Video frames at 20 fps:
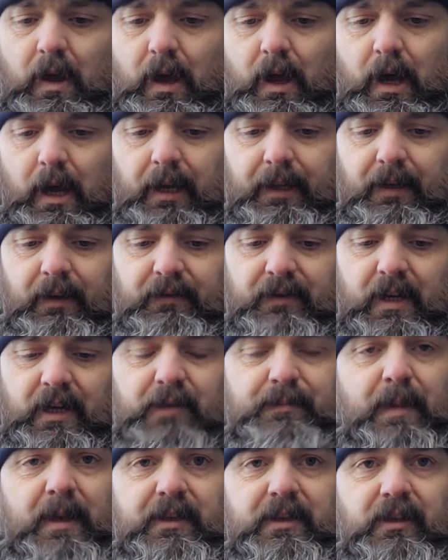and I was
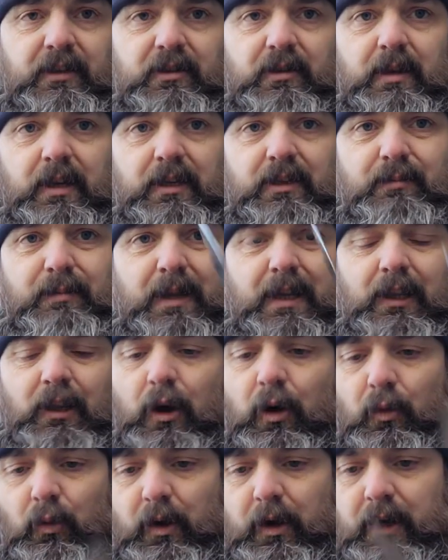expecting it to be a
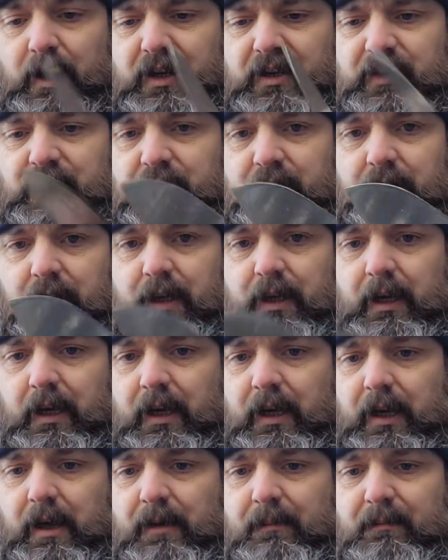lot worse. I've
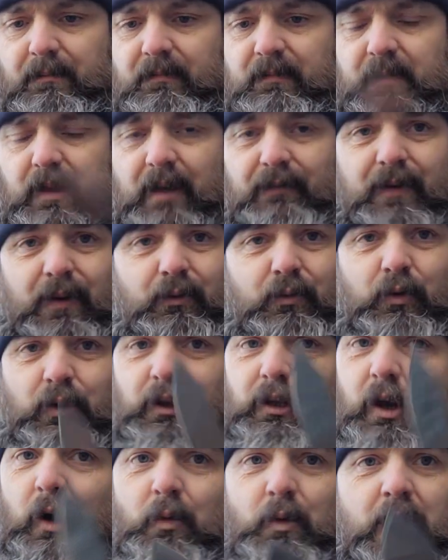had a
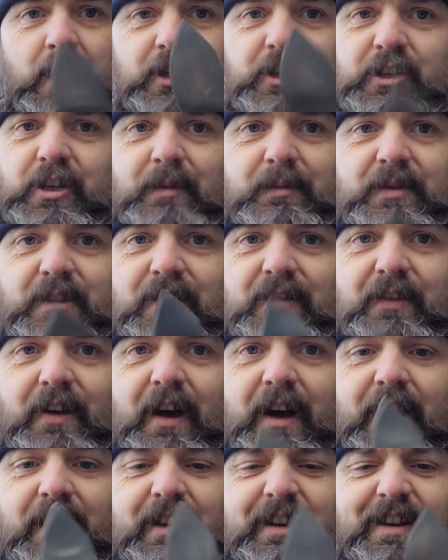lot worse chips than
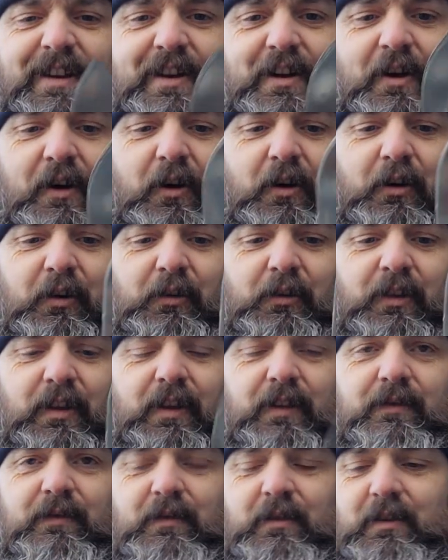that on
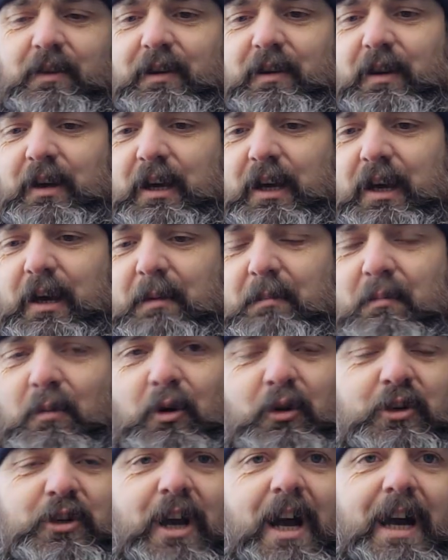
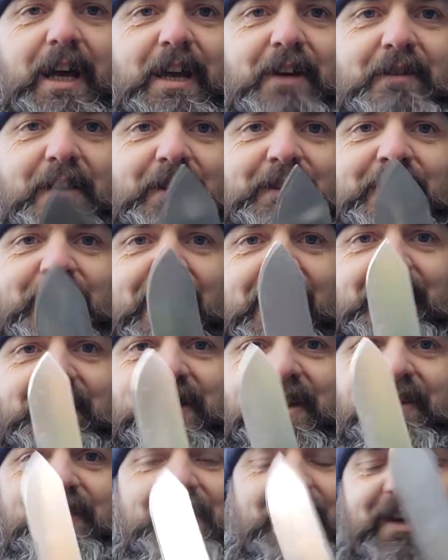much higher end knives
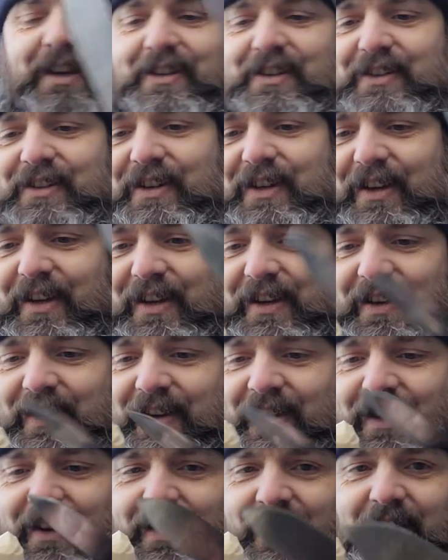than this.
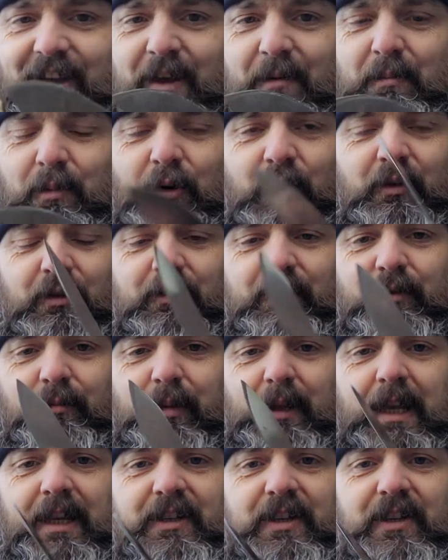But the
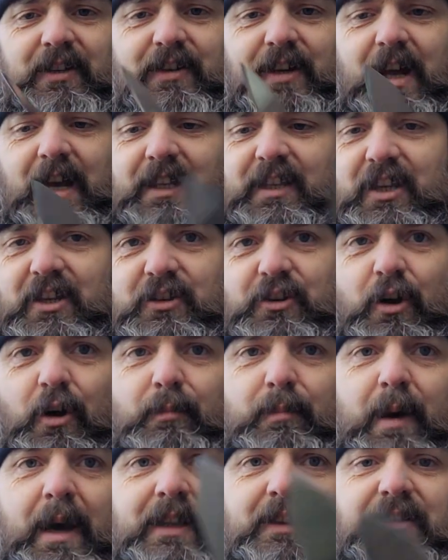blade's intact, it's
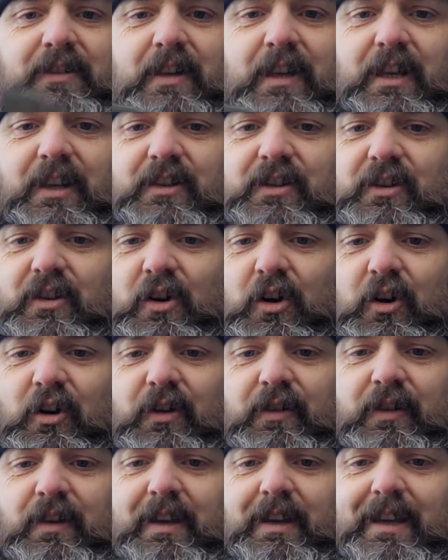not bent, it's not,
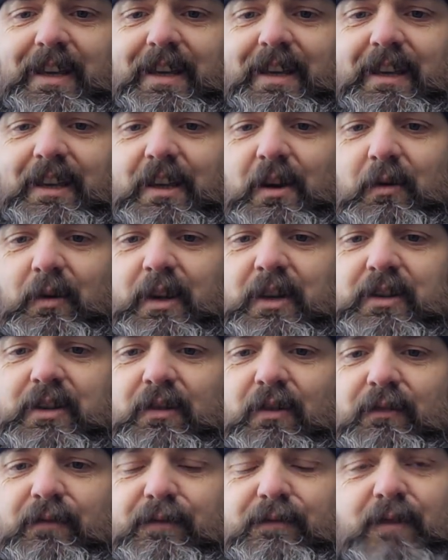you know, it's
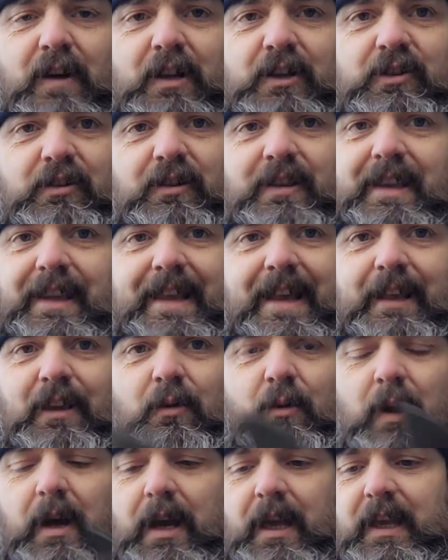not fractured in any
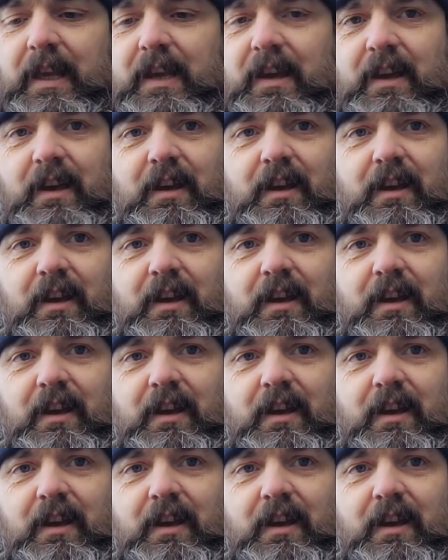way.